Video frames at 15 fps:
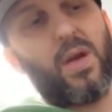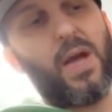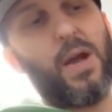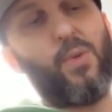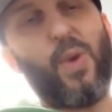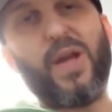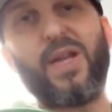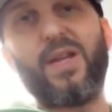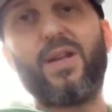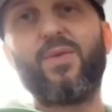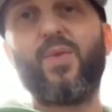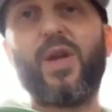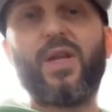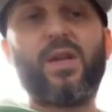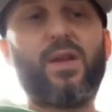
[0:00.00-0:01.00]
I waited
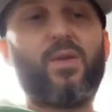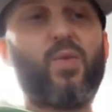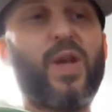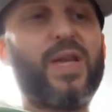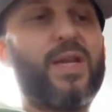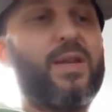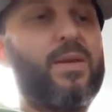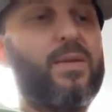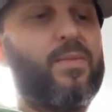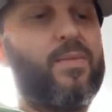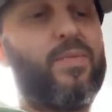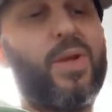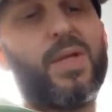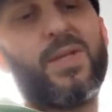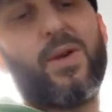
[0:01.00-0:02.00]
and waited and waited. Plus